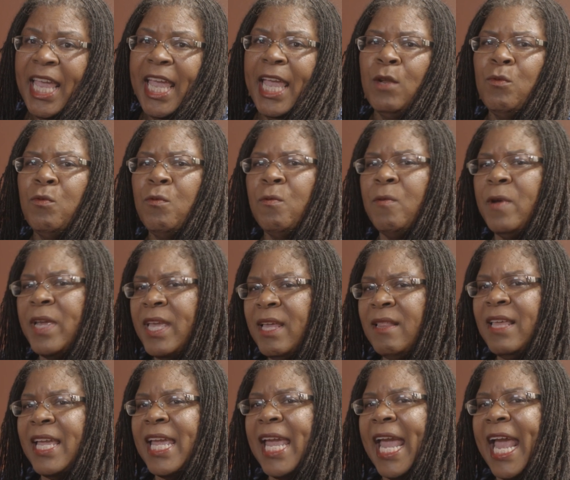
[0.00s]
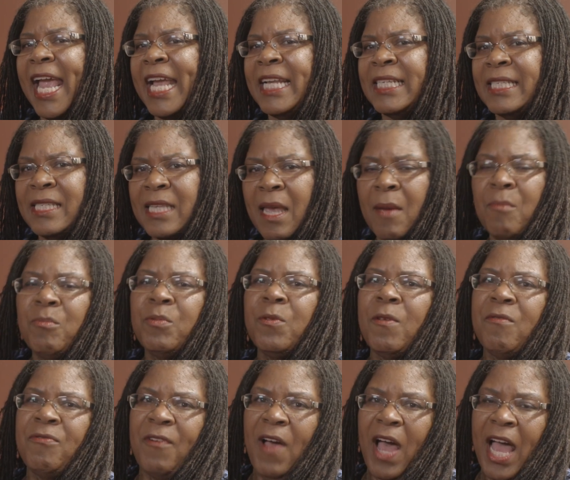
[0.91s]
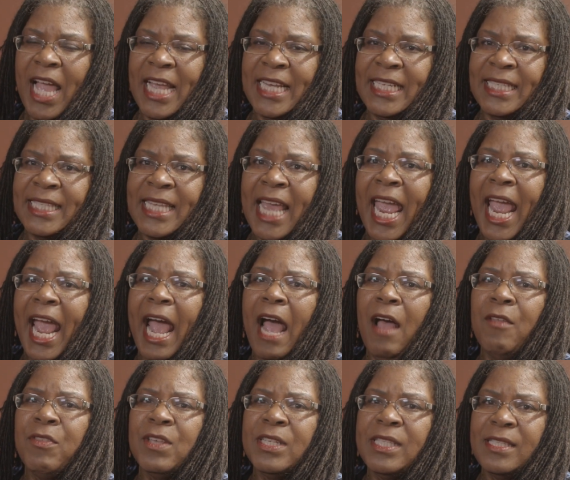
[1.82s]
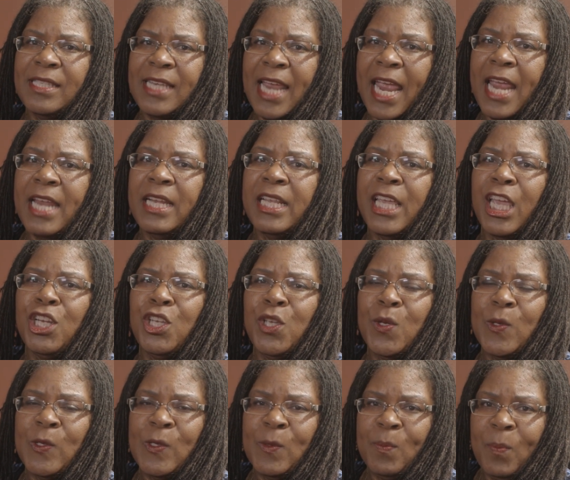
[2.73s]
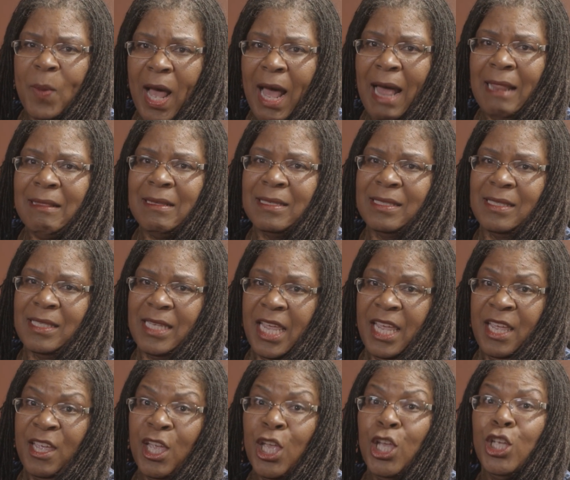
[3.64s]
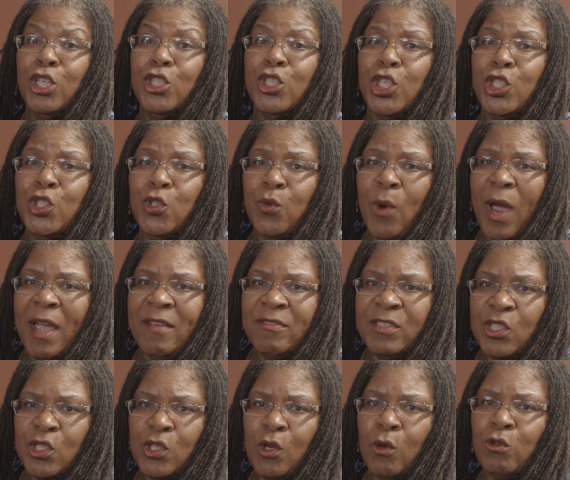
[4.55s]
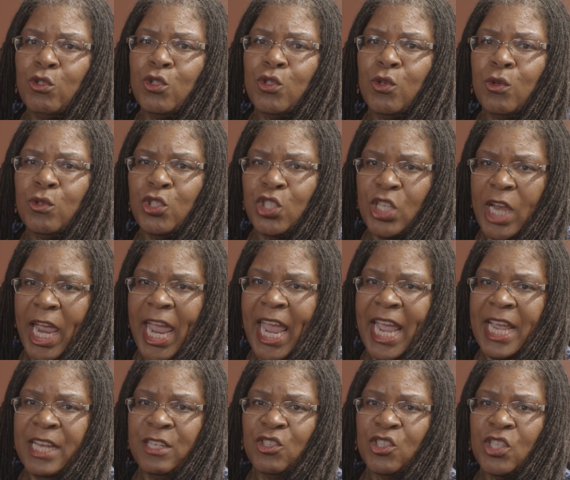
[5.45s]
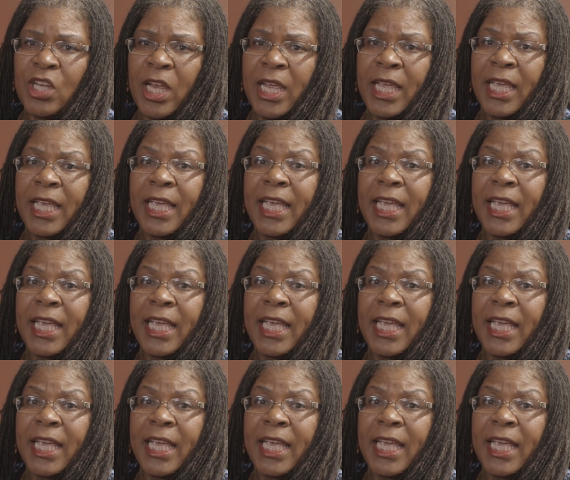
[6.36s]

It really exemplifies how the state can use policy to drive social change,